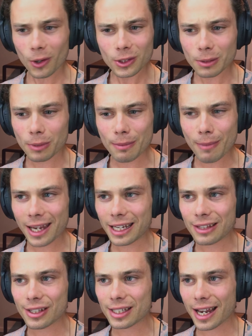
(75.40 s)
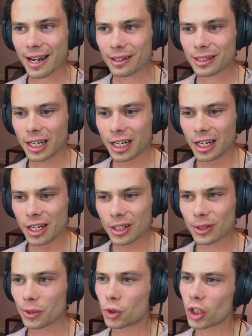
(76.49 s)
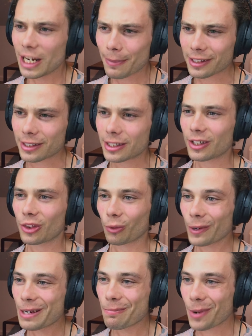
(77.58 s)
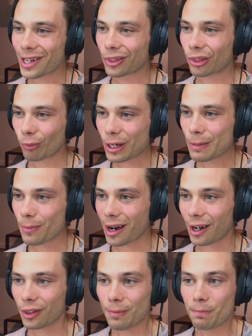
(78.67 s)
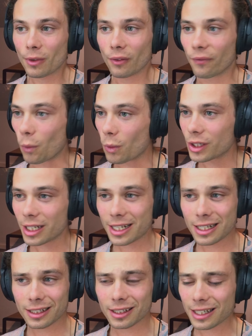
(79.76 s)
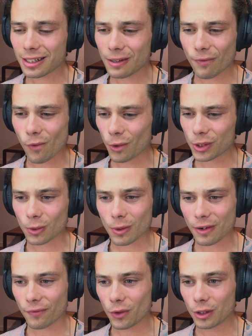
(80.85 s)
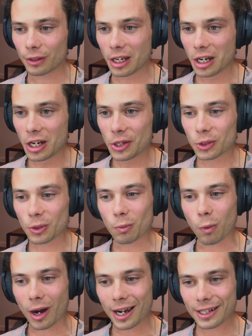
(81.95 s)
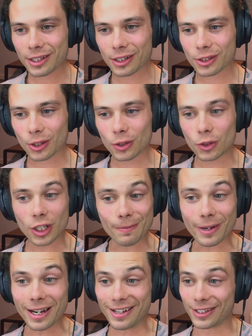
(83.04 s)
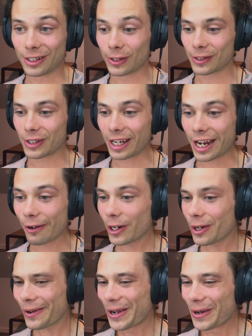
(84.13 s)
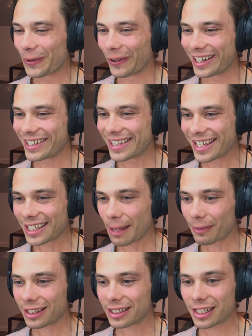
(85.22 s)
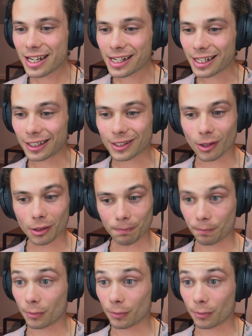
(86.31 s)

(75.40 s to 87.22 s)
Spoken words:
possibly making this house so cheap, as it's a 3-bed, 3-bath, 1464 square foot. So why is it so cheap? Is it just the area, or is there something sneaky? It's got a